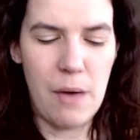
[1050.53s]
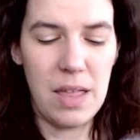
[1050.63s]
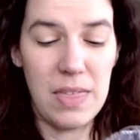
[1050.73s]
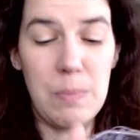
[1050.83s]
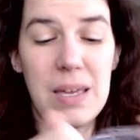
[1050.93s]
And I
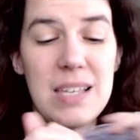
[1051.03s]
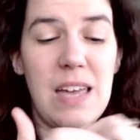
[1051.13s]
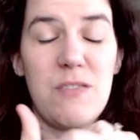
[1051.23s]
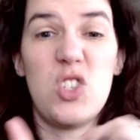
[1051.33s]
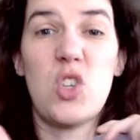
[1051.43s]
think because I
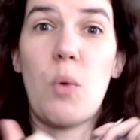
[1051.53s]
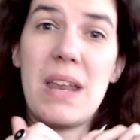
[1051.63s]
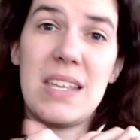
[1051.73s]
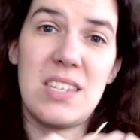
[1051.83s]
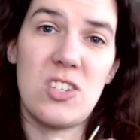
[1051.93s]
have so
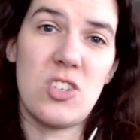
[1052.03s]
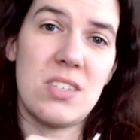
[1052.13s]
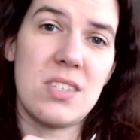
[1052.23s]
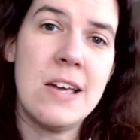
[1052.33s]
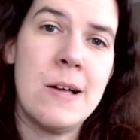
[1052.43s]
many
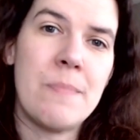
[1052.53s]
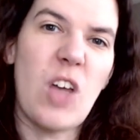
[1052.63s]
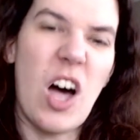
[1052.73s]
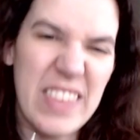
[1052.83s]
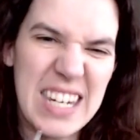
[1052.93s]
stitches
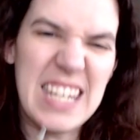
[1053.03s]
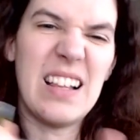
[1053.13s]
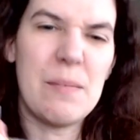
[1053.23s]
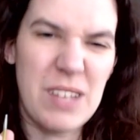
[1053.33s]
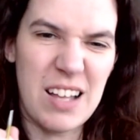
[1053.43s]
on the needle,
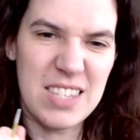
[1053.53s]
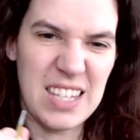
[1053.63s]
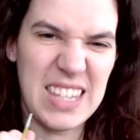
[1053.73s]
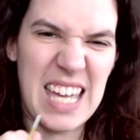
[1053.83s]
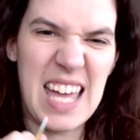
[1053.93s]
I'm
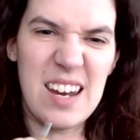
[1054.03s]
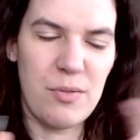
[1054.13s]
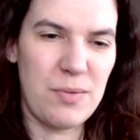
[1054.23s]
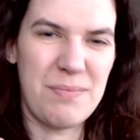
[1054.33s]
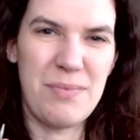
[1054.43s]
constantly kind of
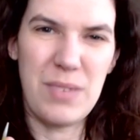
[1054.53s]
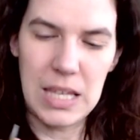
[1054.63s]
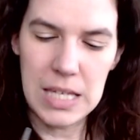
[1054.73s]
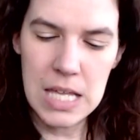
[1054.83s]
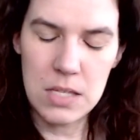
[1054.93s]

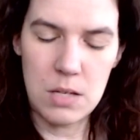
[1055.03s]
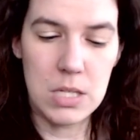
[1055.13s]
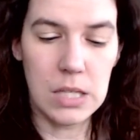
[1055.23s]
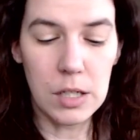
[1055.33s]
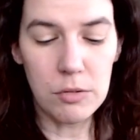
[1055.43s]
feeling it, so it's
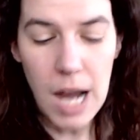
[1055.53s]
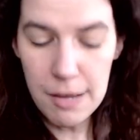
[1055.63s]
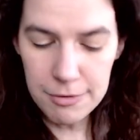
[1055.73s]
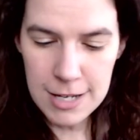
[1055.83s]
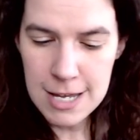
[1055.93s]
a little
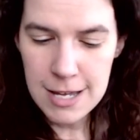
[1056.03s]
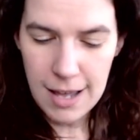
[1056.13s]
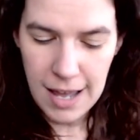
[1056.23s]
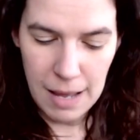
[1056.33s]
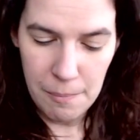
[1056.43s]
rough.
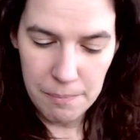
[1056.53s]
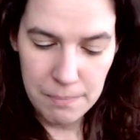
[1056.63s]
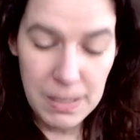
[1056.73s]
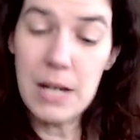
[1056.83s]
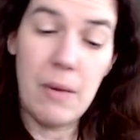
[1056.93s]

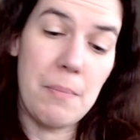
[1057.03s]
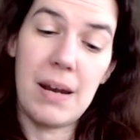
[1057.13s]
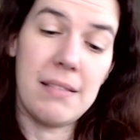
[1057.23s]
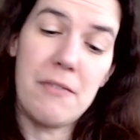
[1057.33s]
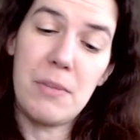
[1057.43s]
But anyway,
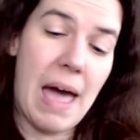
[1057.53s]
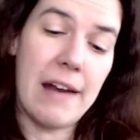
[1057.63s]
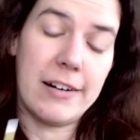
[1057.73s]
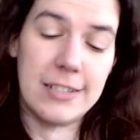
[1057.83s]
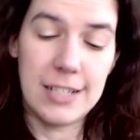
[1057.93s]
I love the
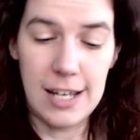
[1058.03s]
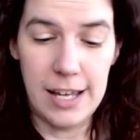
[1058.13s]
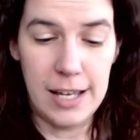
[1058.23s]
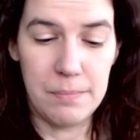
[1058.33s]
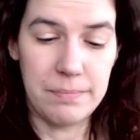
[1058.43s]
pattern,
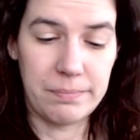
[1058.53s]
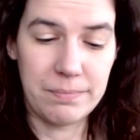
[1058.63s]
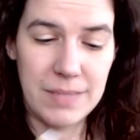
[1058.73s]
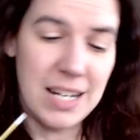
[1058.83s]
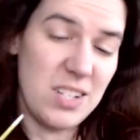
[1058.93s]

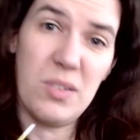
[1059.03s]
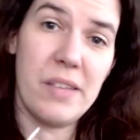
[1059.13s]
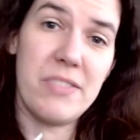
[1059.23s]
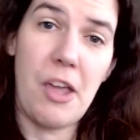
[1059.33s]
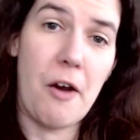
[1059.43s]
and I do
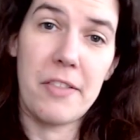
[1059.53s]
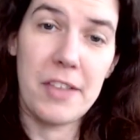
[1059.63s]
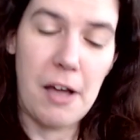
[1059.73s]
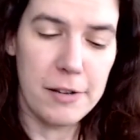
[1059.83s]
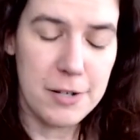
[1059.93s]
love the yarn and the
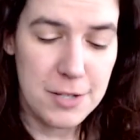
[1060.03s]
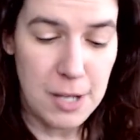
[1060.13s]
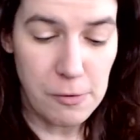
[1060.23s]
colors.